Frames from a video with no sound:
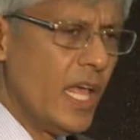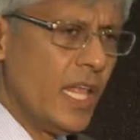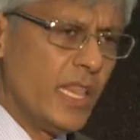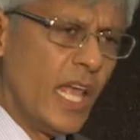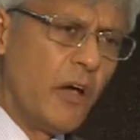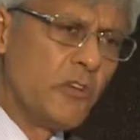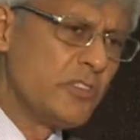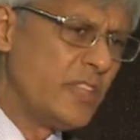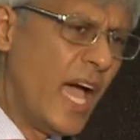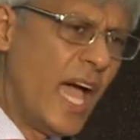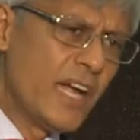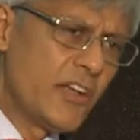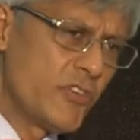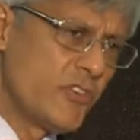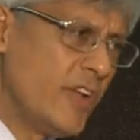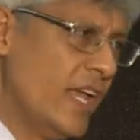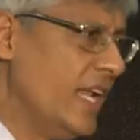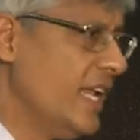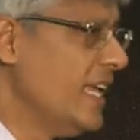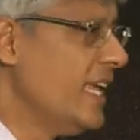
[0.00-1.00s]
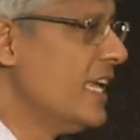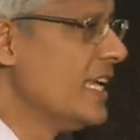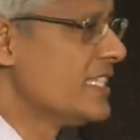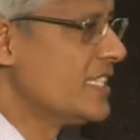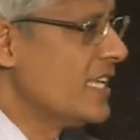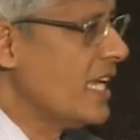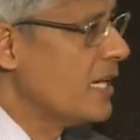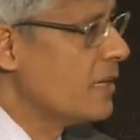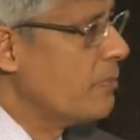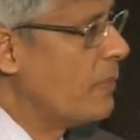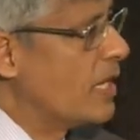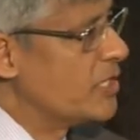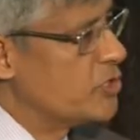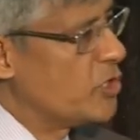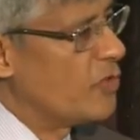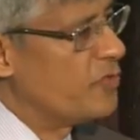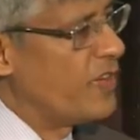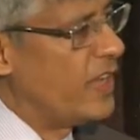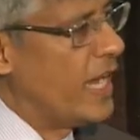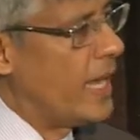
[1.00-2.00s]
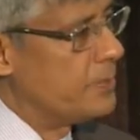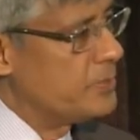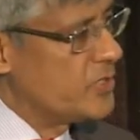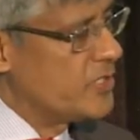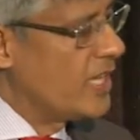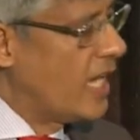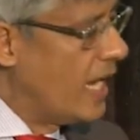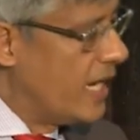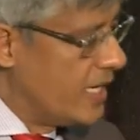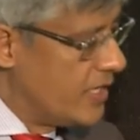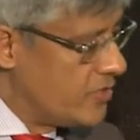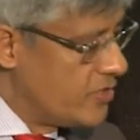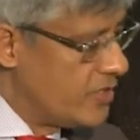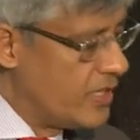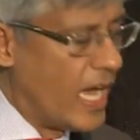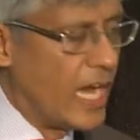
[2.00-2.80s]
Now that really isn't much of an upside.